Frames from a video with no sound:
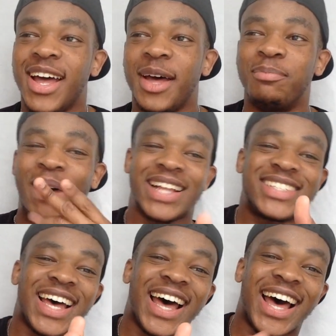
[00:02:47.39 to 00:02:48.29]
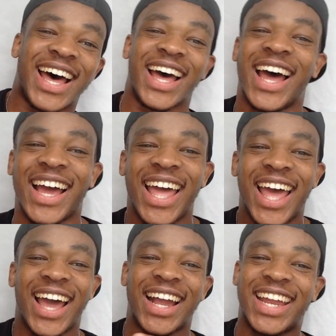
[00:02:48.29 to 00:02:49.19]
Banter. I
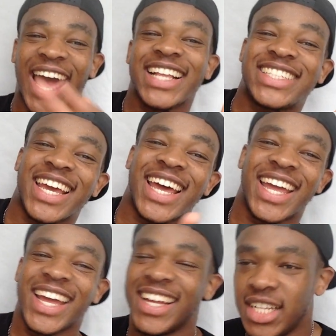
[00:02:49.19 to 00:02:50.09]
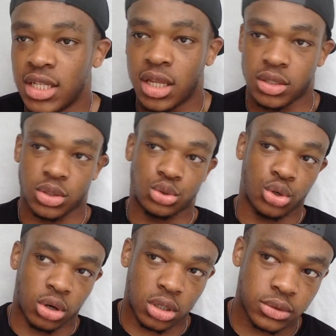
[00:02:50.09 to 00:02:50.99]
gotcha. It was a
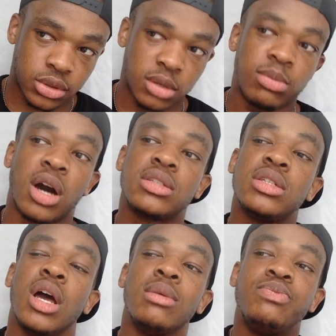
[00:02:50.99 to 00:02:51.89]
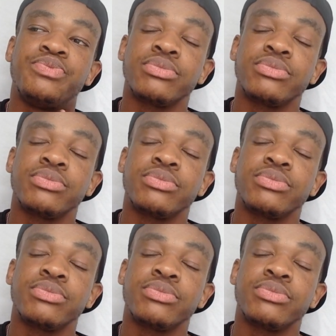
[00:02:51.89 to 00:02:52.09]
joke. So Bugzy,